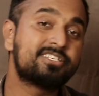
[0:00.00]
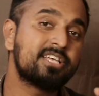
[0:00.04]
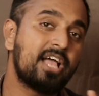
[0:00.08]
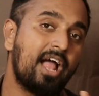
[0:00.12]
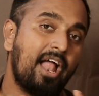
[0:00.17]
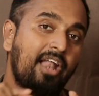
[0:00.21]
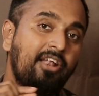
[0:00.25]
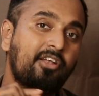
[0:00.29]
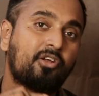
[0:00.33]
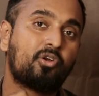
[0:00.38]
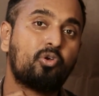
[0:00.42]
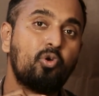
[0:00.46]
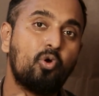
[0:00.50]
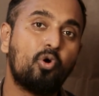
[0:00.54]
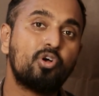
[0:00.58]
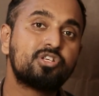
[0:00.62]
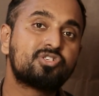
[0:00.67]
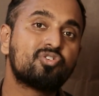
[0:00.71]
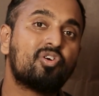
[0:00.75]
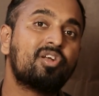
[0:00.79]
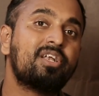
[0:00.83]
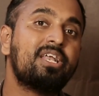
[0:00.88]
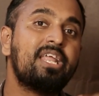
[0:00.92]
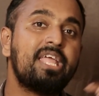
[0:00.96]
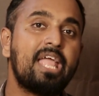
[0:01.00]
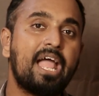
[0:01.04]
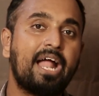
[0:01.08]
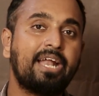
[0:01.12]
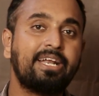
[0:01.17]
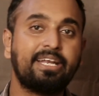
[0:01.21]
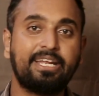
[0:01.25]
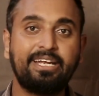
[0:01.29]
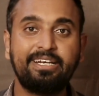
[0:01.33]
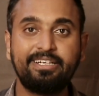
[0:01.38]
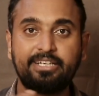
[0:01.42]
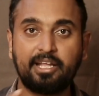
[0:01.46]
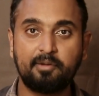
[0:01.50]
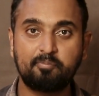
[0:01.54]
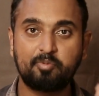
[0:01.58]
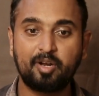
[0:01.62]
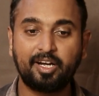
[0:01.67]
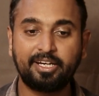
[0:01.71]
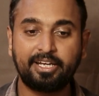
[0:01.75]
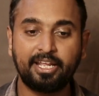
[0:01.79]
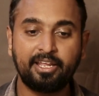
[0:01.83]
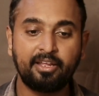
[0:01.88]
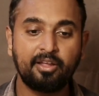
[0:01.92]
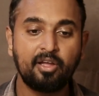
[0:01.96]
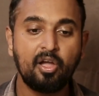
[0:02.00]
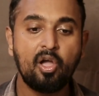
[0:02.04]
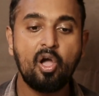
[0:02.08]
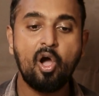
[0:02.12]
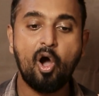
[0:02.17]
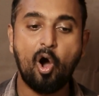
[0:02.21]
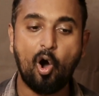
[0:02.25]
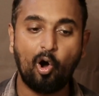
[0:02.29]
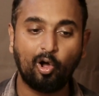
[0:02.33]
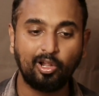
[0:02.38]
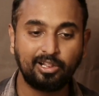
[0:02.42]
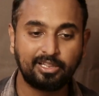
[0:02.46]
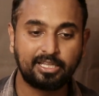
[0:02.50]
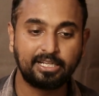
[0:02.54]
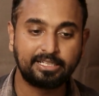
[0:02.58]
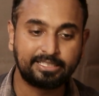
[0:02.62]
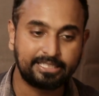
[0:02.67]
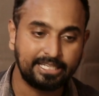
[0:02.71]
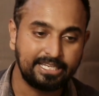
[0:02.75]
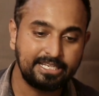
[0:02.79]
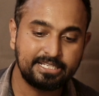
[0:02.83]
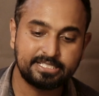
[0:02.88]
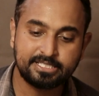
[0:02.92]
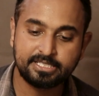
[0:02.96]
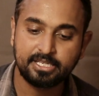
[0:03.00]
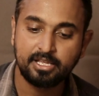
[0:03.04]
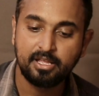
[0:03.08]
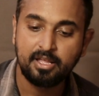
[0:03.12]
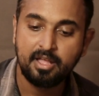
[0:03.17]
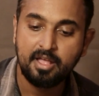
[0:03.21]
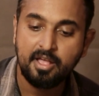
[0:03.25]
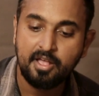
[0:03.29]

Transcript: and close only and interpreting all the things.